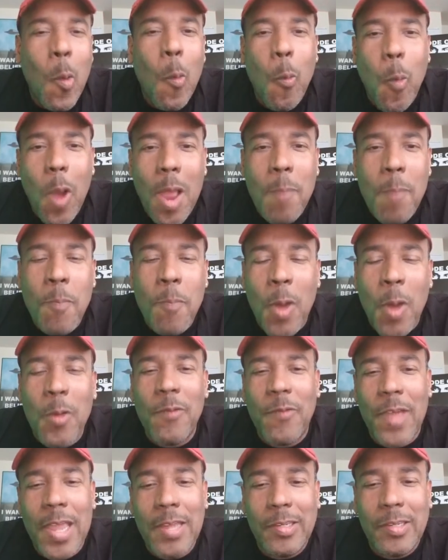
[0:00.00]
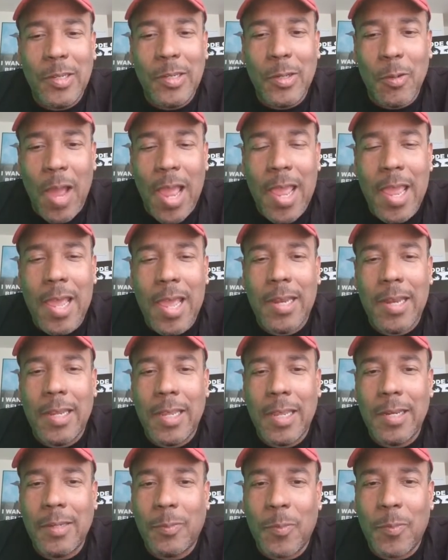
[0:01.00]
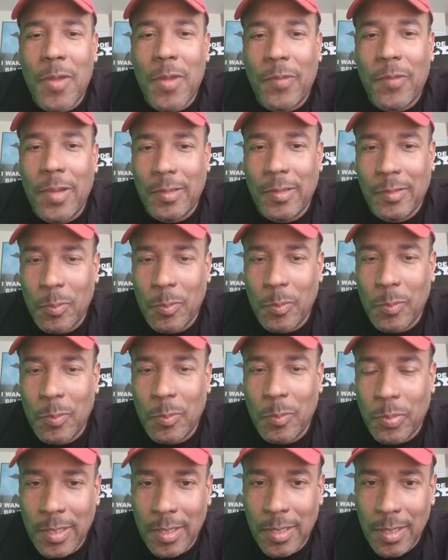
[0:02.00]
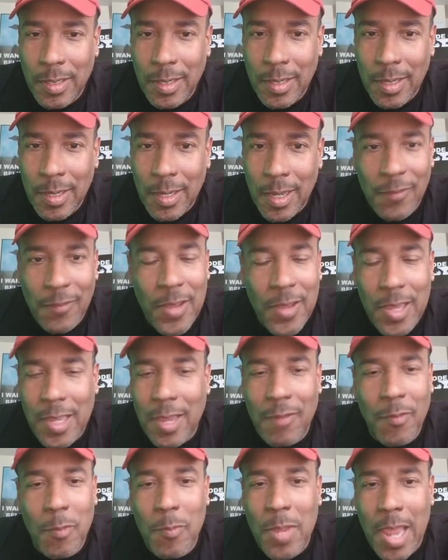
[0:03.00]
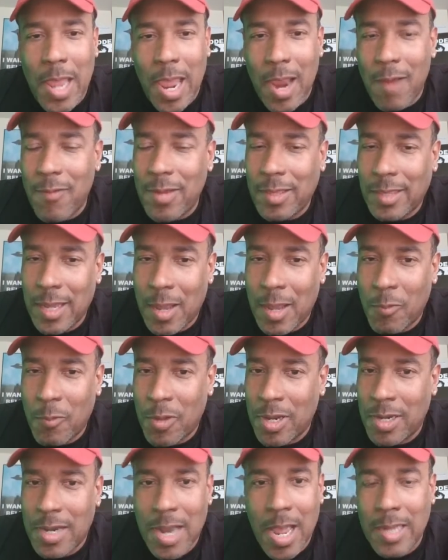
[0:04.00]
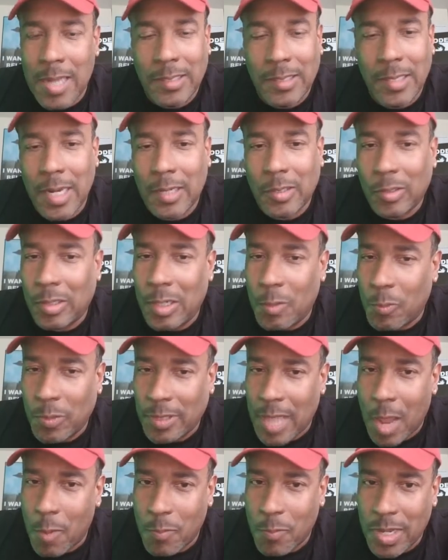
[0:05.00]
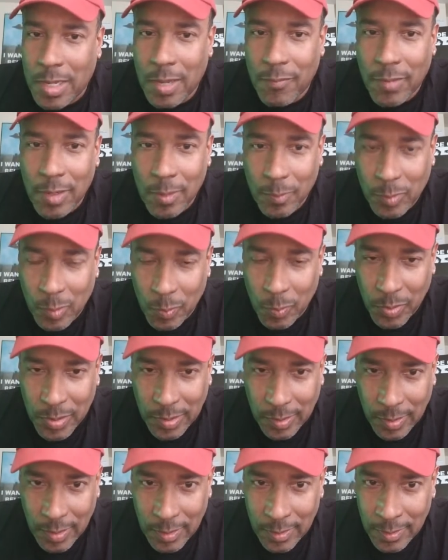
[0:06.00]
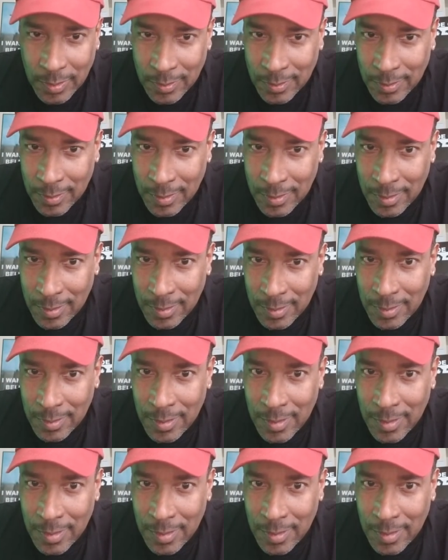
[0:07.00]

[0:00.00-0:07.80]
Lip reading: what motivation do I have to give this motherfucker some pussy if he giving me everything I want non-sexually without me giving him some pussy? Mm-hmm.